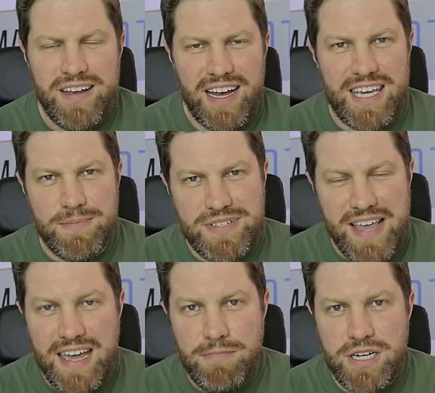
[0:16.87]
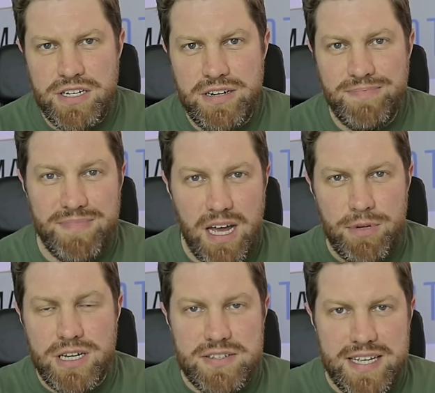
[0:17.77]
I keep saying mission, I'm
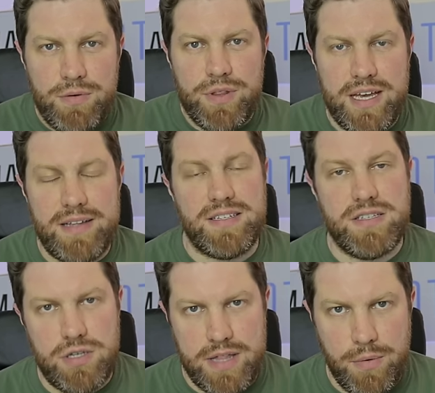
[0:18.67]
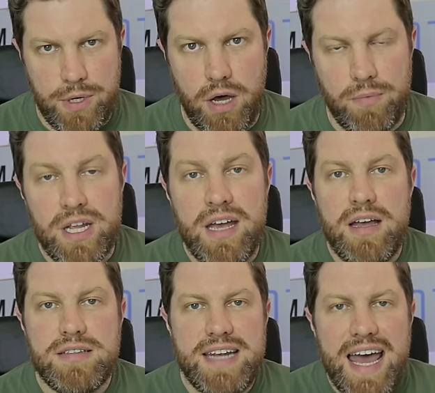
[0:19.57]
gonna stick with it, so there we go.
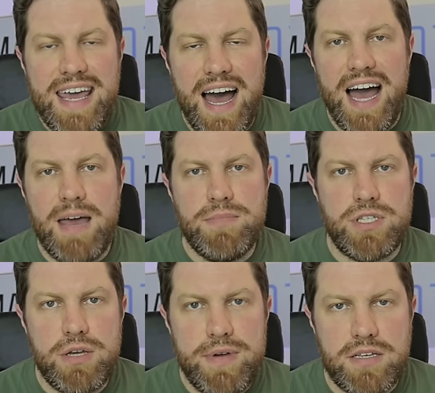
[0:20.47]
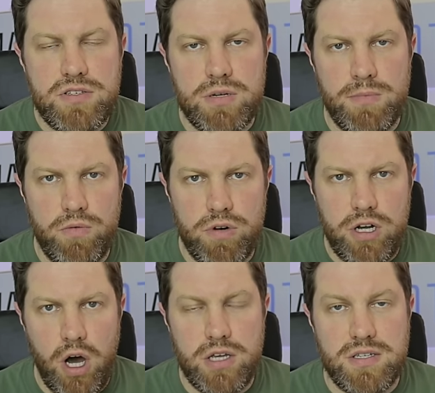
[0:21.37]
Today I'm doing some
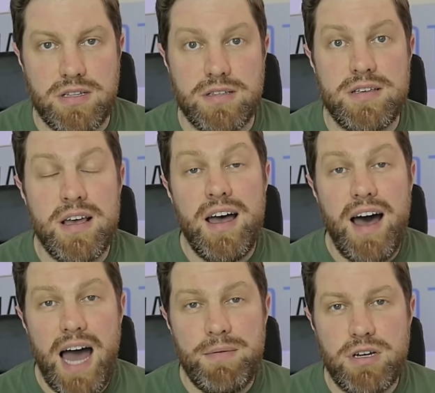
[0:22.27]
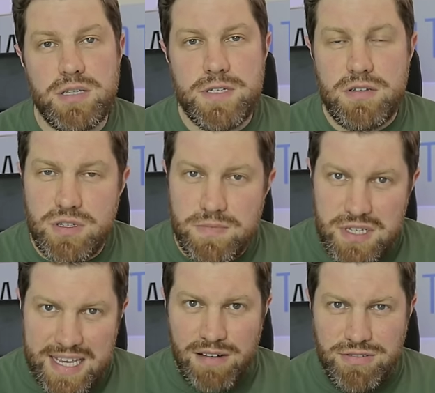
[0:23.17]
reconnaissance. I'm going to be doing some
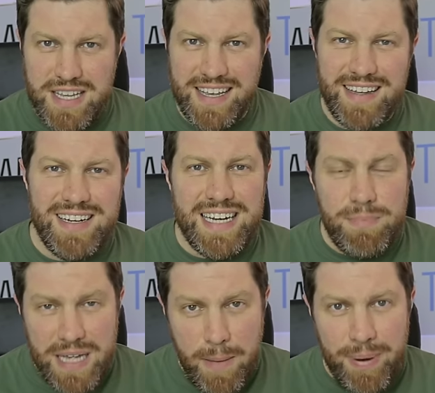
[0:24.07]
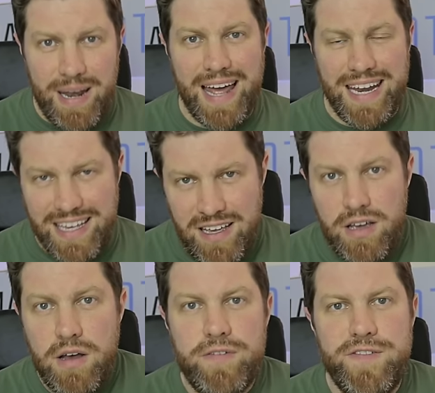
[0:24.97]
scouting, a little bit of planning
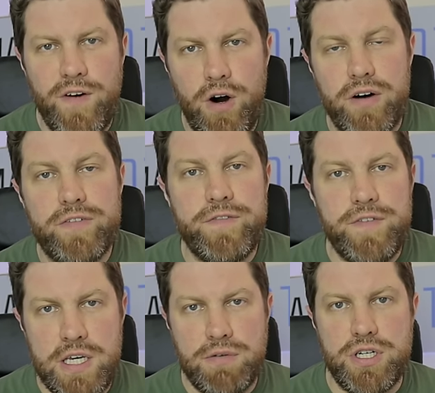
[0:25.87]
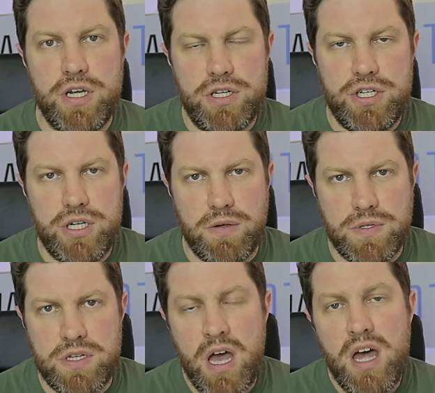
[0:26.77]
for future
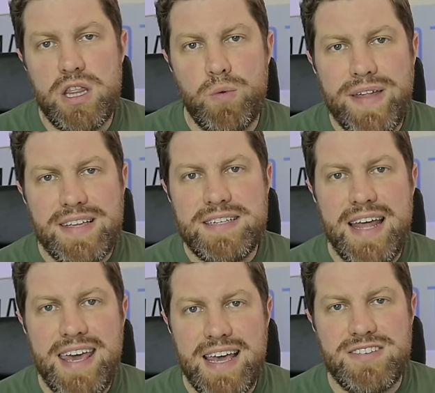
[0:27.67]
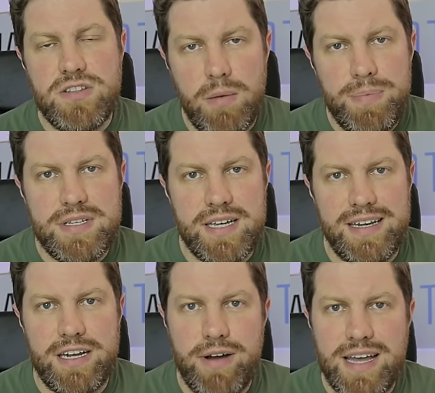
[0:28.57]
shoots. The weather today is not
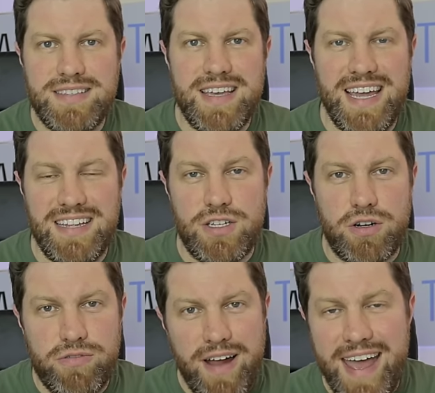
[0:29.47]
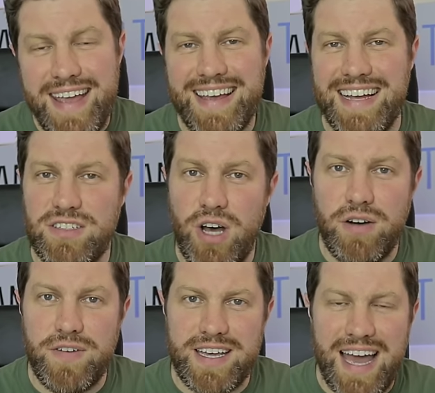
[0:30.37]
particularly great. It's grey, it's
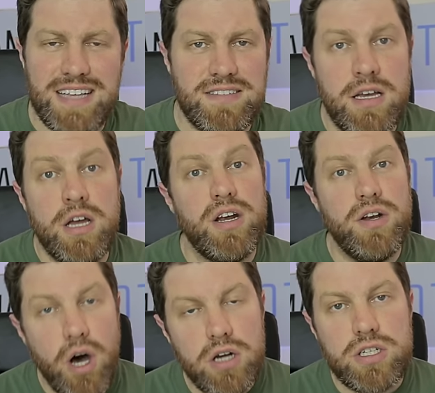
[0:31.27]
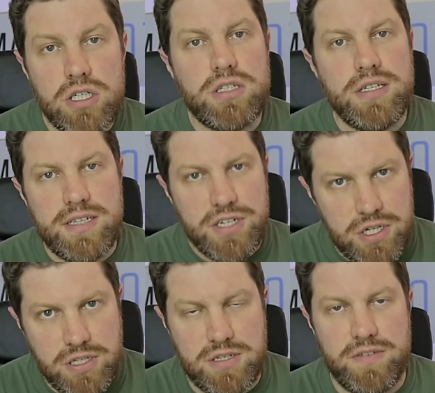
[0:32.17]
overcast, not good
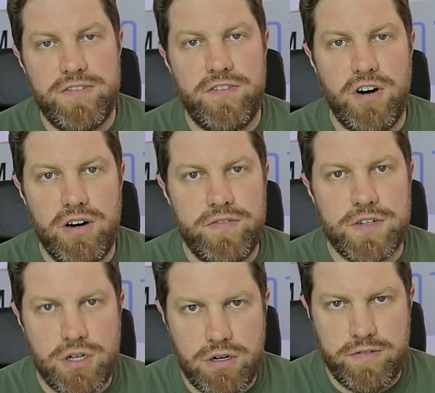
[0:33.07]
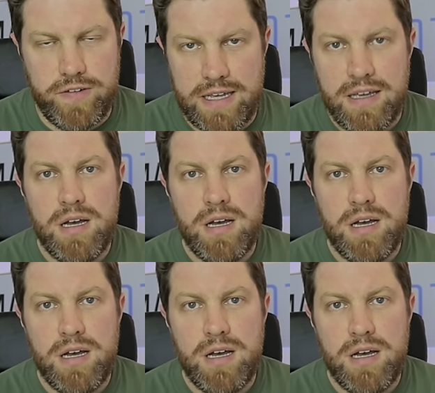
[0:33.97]
conditions for photography.